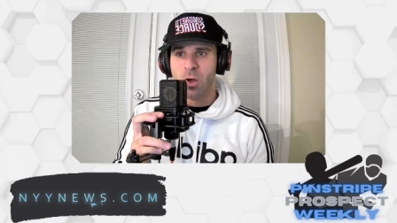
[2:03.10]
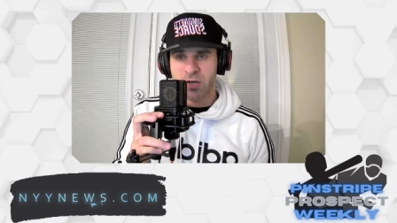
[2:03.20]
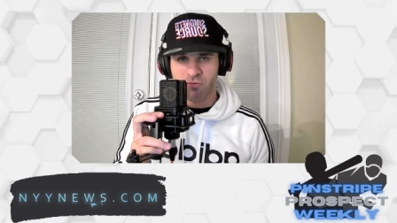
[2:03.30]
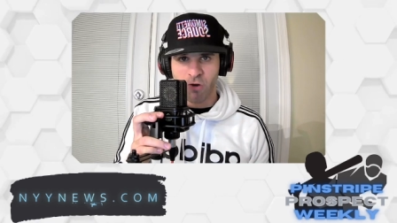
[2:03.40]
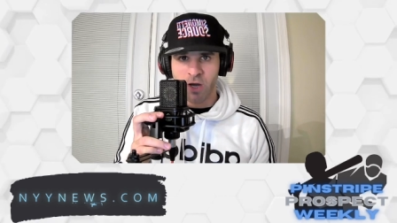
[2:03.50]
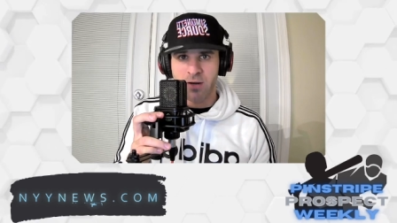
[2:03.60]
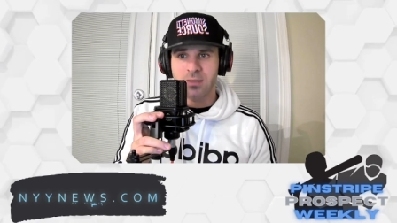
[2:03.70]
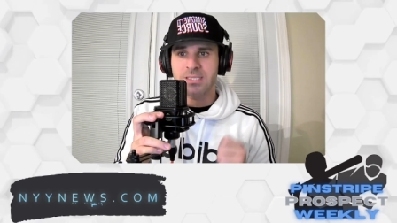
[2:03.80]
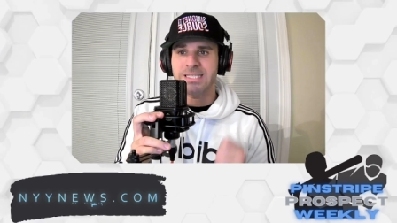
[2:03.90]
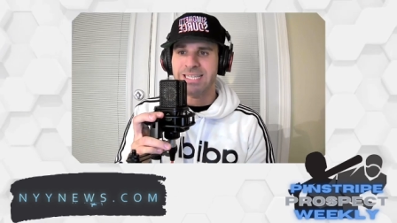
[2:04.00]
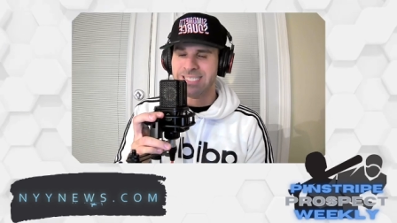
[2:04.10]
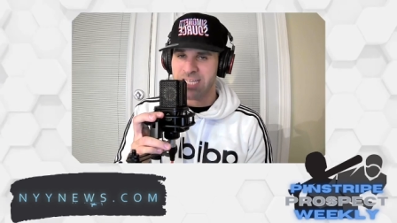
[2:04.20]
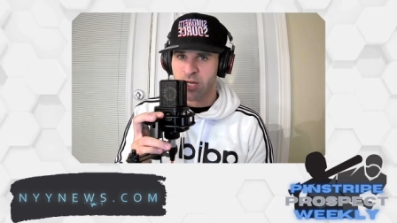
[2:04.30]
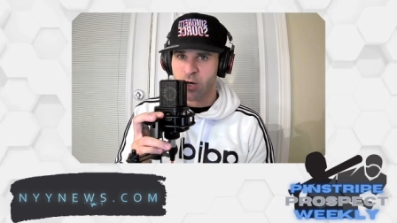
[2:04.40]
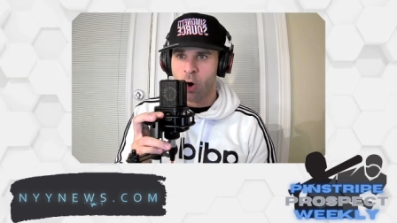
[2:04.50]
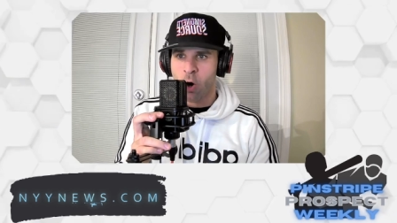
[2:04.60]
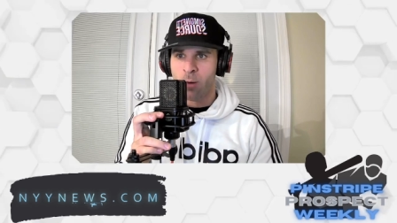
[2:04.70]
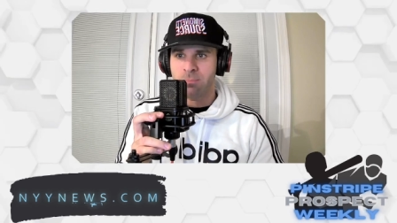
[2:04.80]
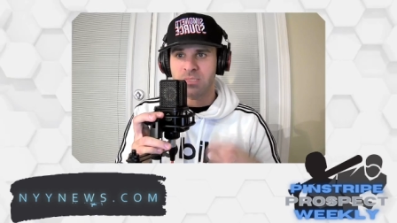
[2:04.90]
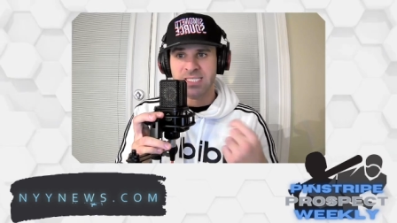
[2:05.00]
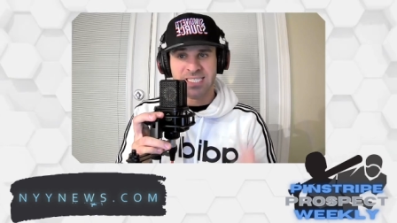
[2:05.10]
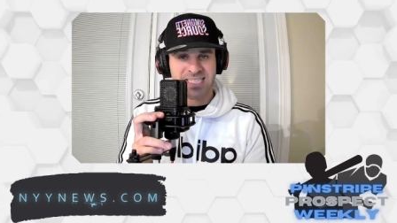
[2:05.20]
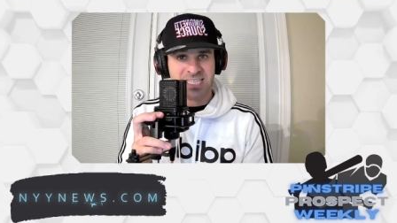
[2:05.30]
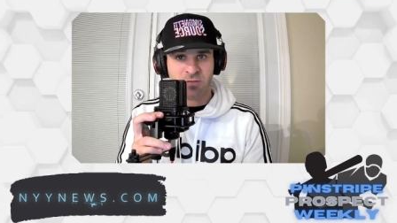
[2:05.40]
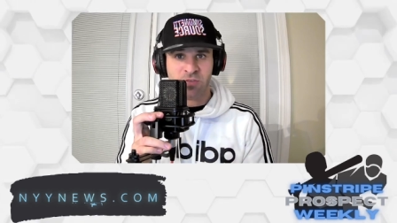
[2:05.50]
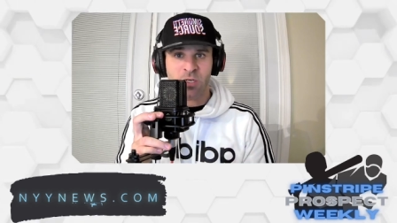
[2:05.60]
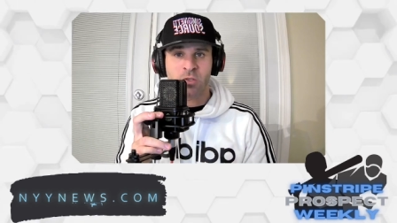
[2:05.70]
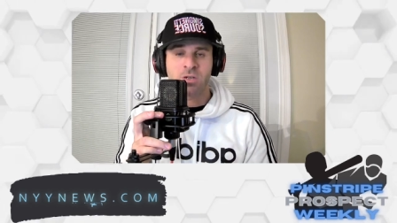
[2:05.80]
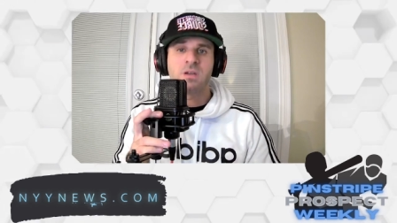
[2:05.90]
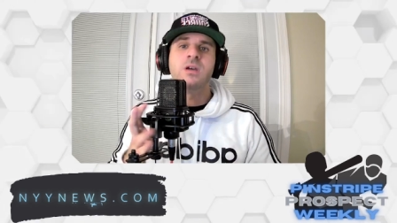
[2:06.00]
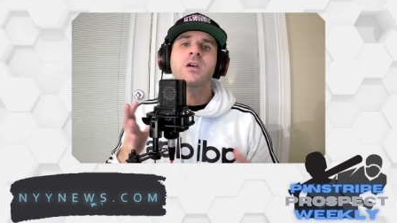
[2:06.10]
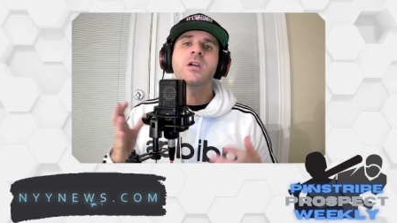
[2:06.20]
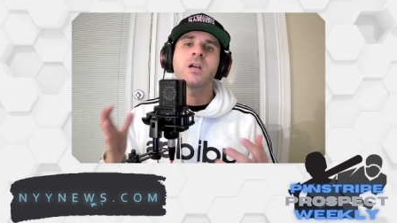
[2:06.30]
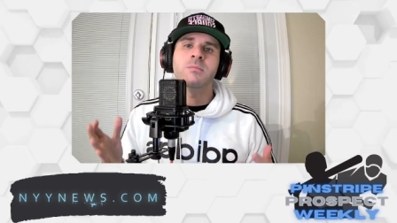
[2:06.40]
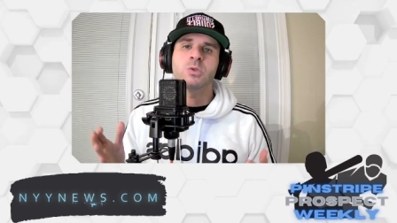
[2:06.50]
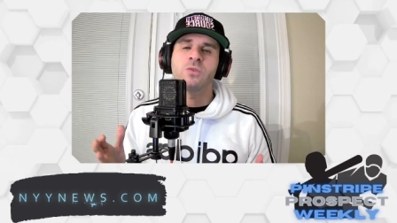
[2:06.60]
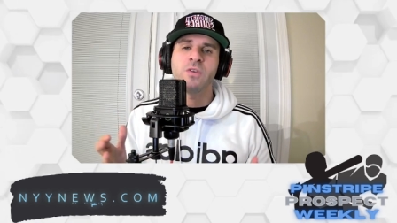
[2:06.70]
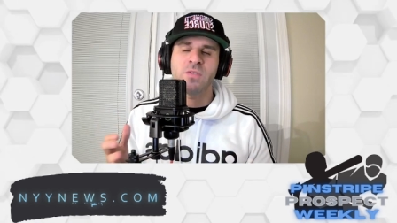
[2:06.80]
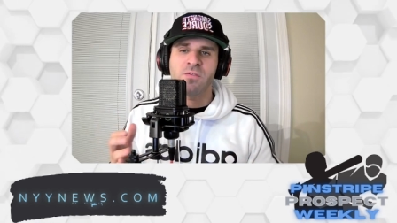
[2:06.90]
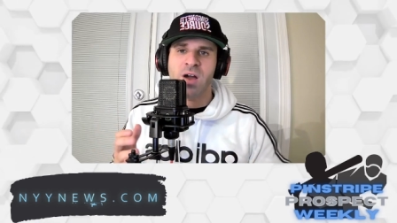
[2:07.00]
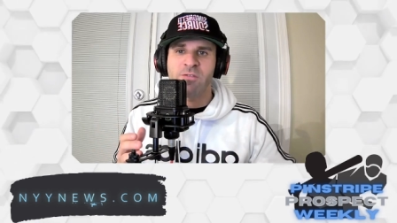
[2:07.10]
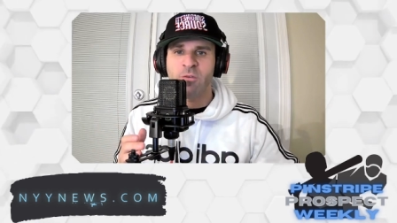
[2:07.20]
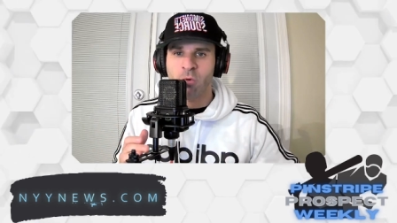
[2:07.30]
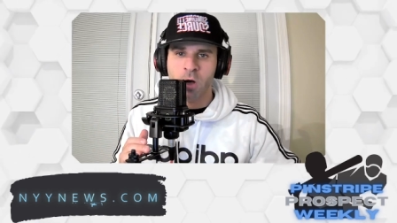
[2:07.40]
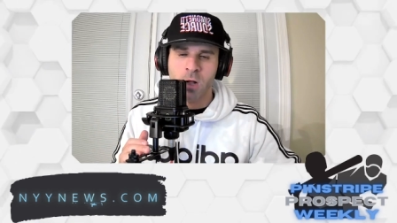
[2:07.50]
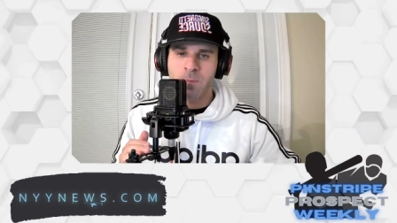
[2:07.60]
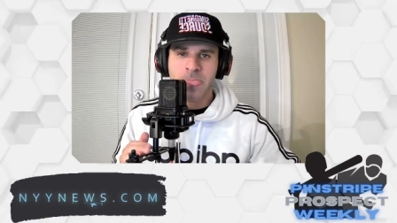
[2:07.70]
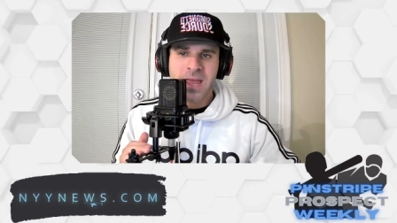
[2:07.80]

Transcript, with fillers: on the run, 60 on the arm, 60 as a fielder, comes to a 55 overall.